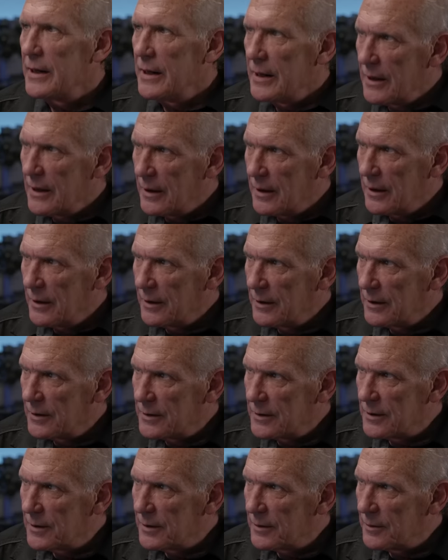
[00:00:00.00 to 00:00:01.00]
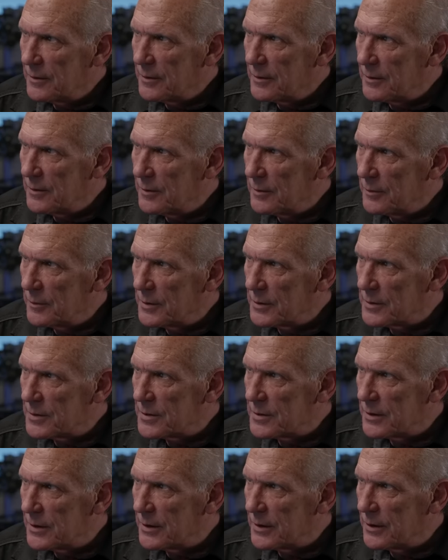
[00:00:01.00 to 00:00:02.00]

Yeah, um, let's see